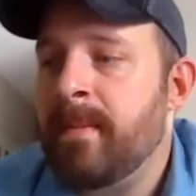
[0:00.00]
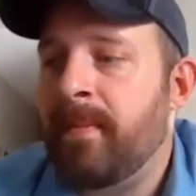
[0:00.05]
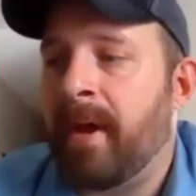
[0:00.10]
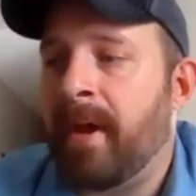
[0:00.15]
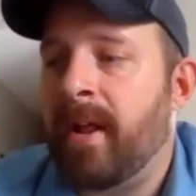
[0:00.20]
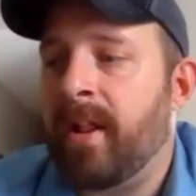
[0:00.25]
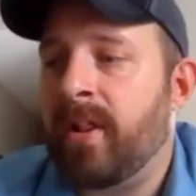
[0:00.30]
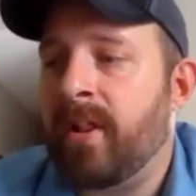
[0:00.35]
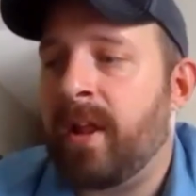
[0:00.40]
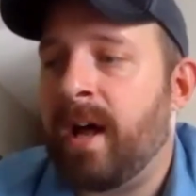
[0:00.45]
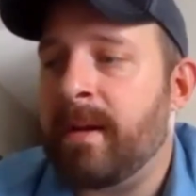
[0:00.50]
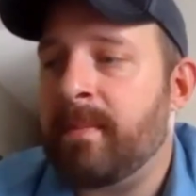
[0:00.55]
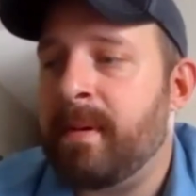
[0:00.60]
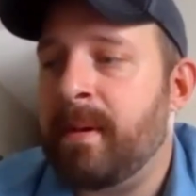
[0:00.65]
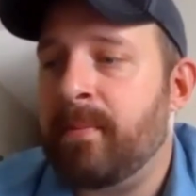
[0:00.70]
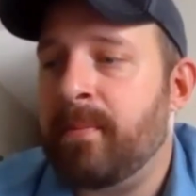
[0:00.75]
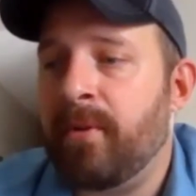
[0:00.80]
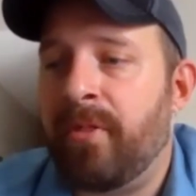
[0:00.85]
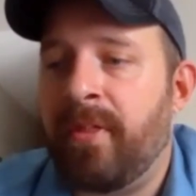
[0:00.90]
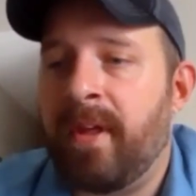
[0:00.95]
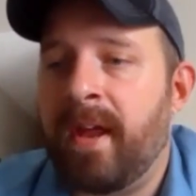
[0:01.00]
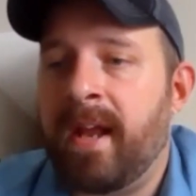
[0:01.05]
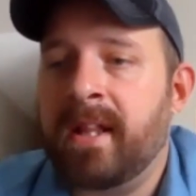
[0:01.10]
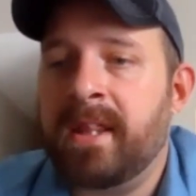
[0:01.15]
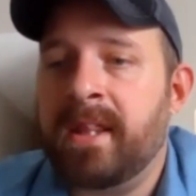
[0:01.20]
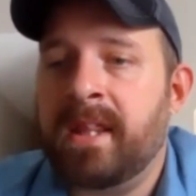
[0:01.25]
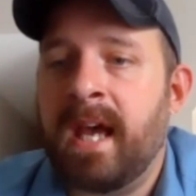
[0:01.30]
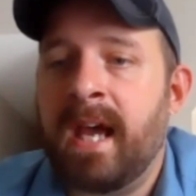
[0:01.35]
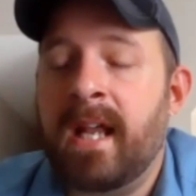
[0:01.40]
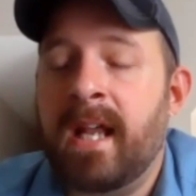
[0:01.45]
A lot of people think
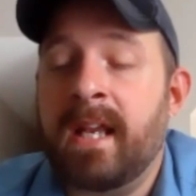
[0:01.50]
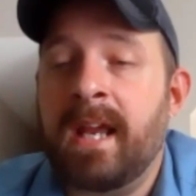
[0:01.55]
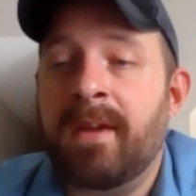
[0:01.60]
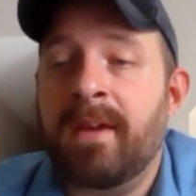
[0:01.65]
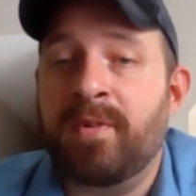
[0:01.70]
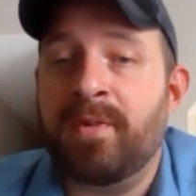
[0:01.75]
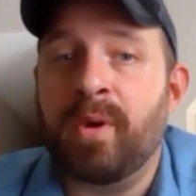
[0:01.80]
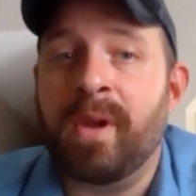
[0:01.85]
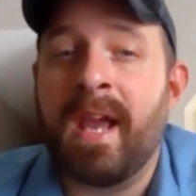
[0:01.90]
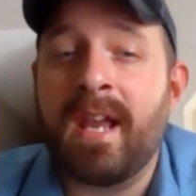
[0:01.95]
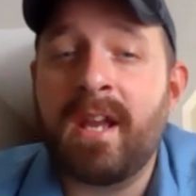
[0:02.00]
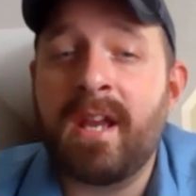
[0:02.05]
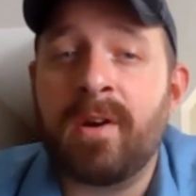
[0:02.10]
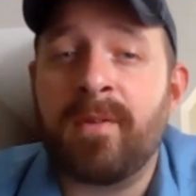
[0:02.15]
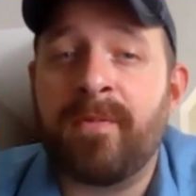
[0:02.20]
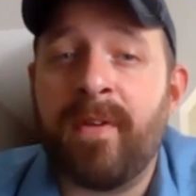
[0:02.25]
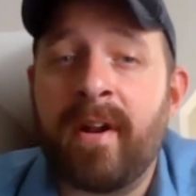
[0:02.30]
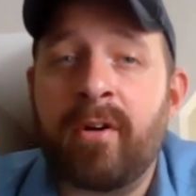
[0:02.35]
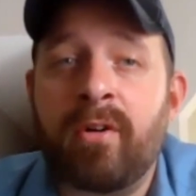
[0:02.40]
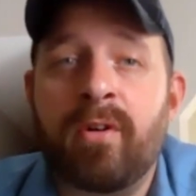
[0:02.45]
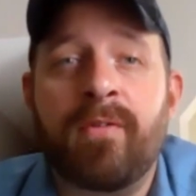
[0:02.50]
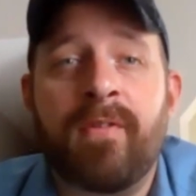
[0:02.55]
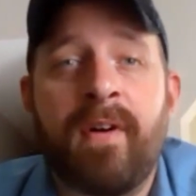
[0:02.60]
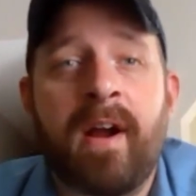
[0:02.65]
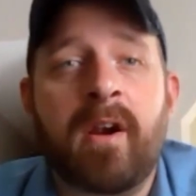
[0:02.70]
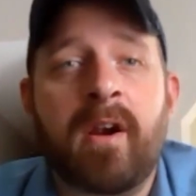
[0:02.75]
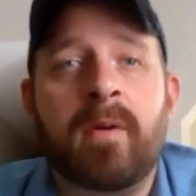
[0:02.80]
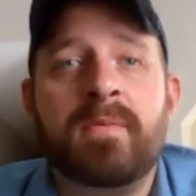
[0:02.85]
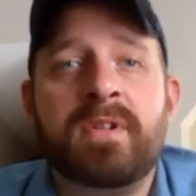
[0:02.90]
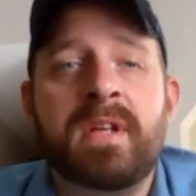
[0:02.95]
that if you get your federal
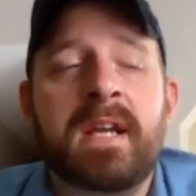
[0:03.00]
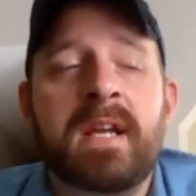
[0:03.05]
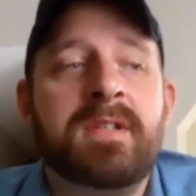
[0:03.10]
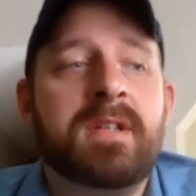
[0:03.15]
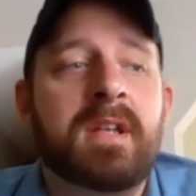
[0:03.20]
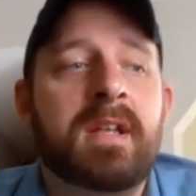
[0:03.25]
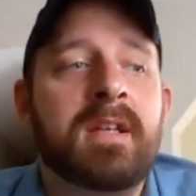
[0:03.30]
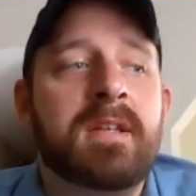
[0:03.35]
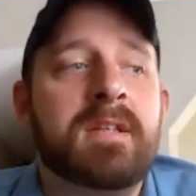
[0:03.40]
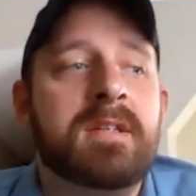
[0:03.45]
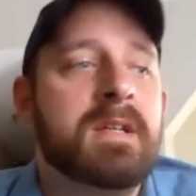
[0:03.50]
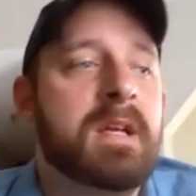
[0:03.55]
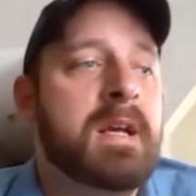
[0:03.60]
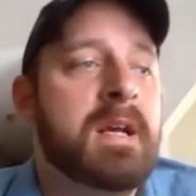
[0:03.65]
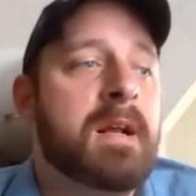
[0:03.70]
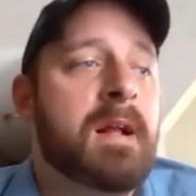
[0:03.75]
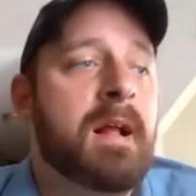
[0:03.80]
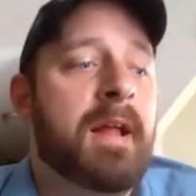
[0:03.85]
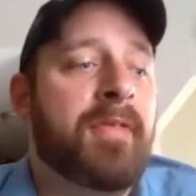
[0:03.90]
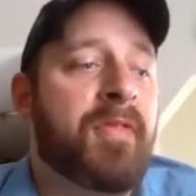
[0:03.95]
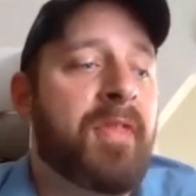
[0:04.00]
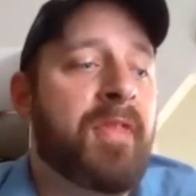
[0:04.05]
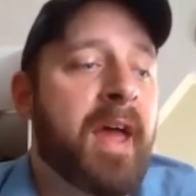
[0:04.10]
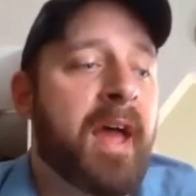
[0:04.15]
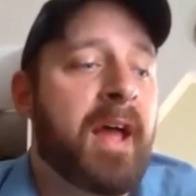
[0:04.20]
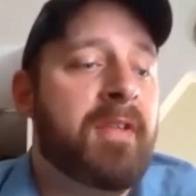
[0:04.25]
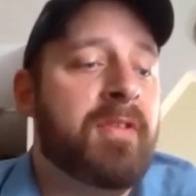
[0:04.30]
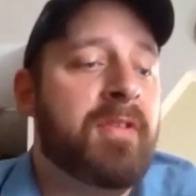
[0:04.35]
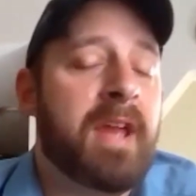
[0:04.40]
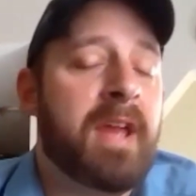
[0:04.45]
firearms license,
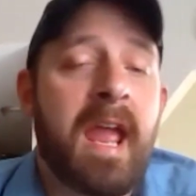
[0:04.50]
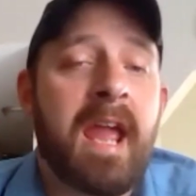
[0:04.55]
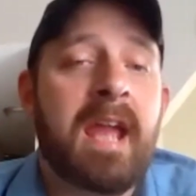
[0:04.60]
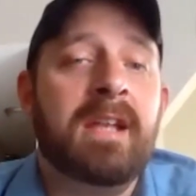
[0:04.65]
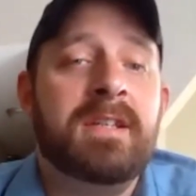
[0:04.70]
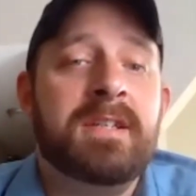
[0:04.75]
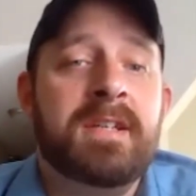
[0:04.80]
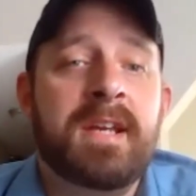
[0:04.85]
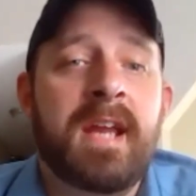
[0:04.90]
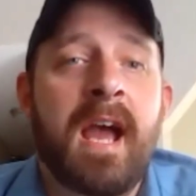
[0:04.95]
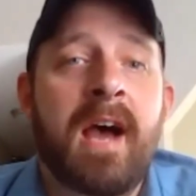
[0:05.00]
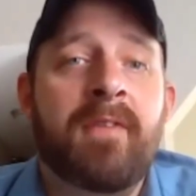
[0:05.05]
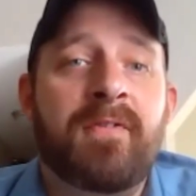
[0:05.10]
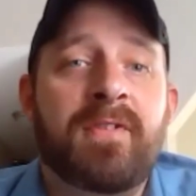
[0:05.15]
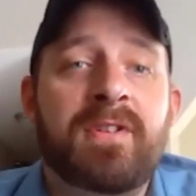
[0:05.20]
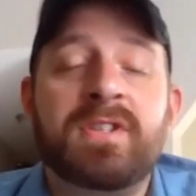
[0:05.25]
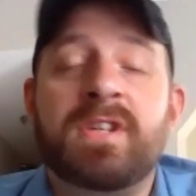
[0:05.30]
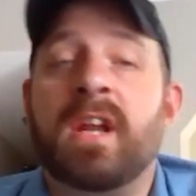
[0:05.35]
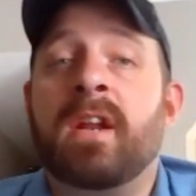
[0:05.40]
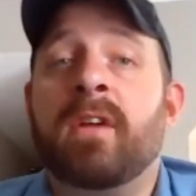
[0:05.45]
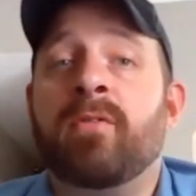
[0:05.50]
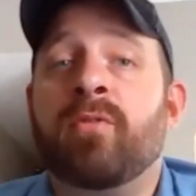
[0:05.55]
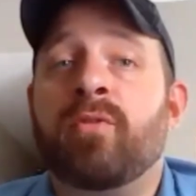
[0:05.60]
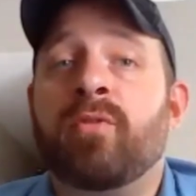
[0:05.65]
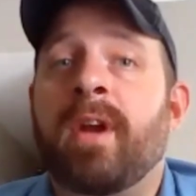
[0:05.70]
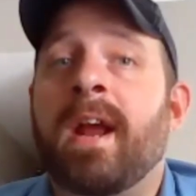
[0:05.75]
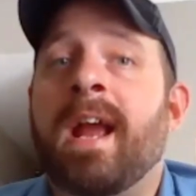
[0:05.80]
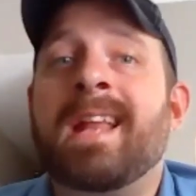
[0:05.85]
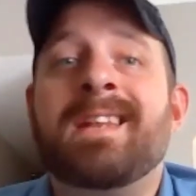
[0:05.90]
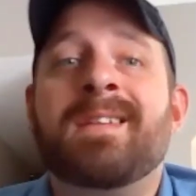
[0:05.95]
that the ATF is going to
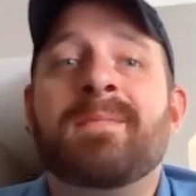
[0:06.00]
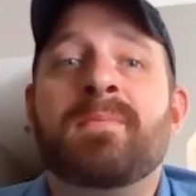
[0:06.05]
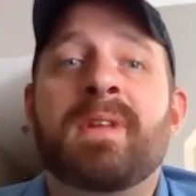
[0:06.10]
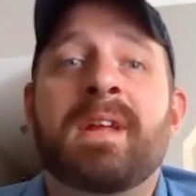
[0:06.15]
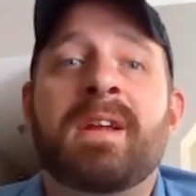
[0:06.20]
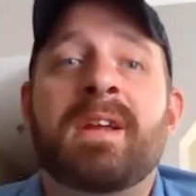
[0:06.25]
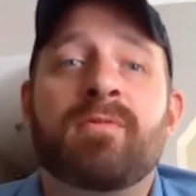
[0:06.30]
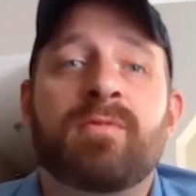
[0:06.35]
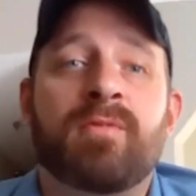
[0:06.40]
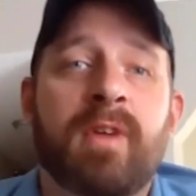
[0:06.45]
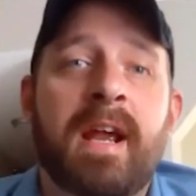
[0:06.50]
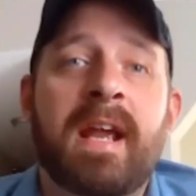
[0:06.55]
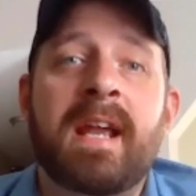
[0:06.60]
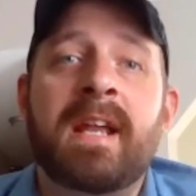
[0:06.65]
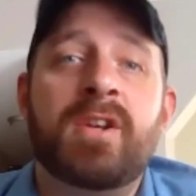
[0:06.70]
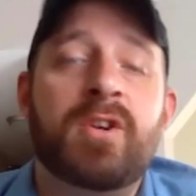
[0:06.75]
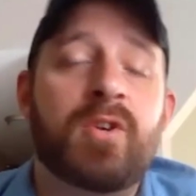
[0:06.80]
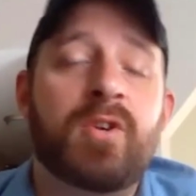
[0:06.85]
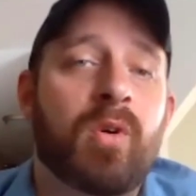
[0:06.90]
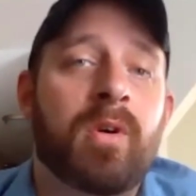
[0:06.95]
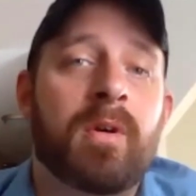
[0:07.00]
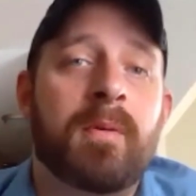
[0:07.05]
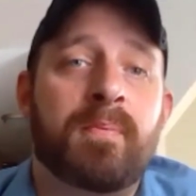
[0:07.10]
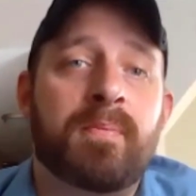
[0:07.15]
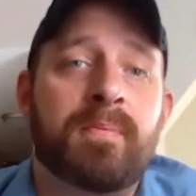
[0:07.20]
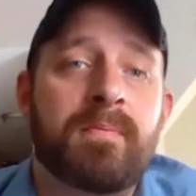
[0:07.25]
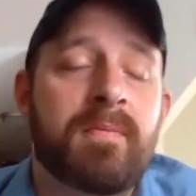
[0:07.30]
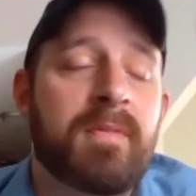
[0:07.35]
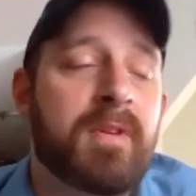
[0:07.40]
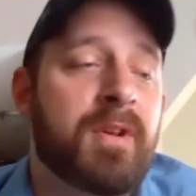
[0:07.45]
randomly raid your
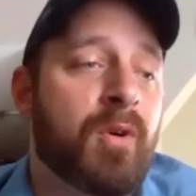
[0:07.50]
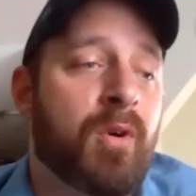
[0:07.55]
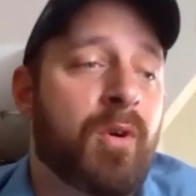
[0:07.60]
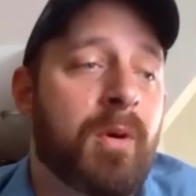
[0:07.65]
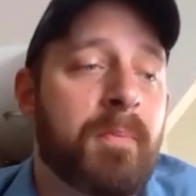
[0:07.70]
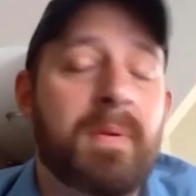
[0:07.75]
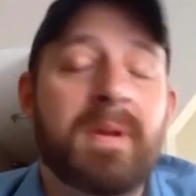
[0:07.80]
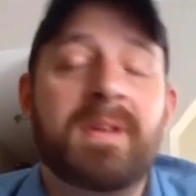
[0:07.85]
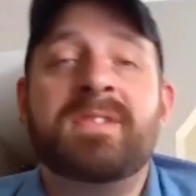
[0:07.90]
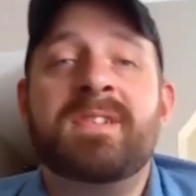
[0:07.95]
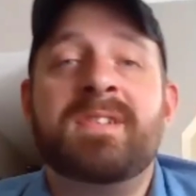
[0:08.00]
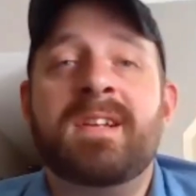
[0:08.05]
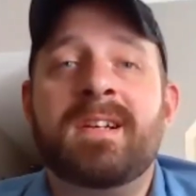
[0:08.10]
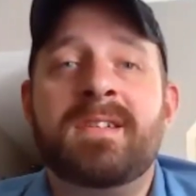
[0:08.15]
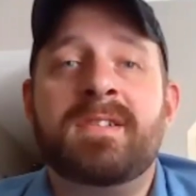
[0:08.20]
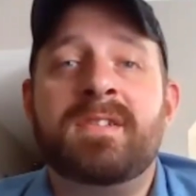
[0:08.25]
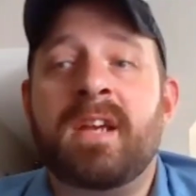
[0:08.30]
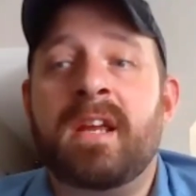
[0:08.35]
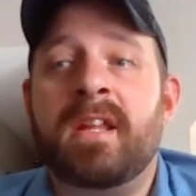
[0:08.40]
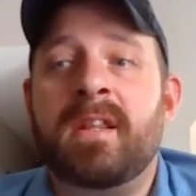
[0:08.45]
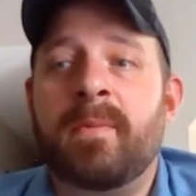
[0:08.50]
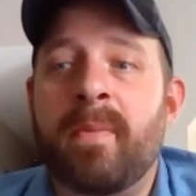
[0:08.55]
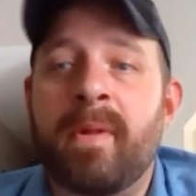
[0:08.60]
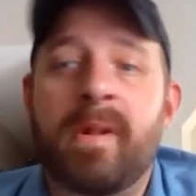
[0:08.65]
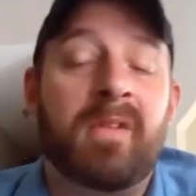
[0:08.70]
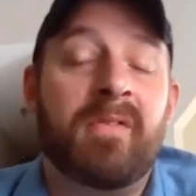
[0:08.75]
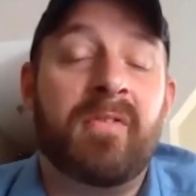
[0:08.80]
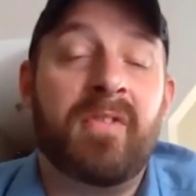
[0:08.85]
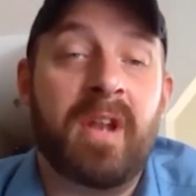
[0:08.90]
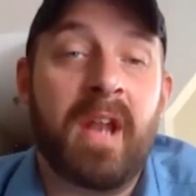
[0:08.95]
business in the
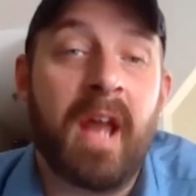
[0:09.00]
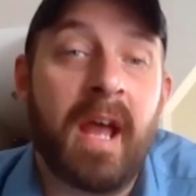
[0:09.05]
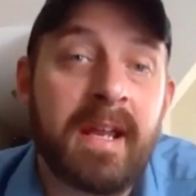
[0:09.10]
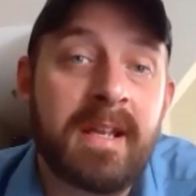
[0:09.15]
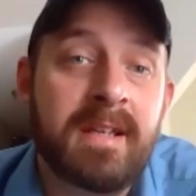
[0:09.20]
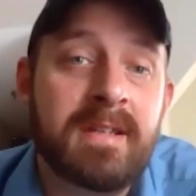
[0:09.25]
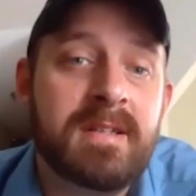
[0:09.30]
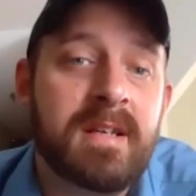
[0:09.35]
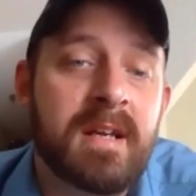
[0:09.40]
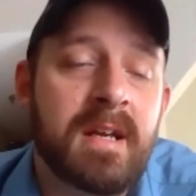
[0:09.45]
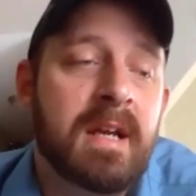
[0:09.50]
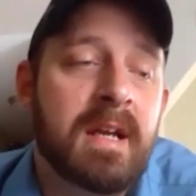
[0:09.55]
middle of the night.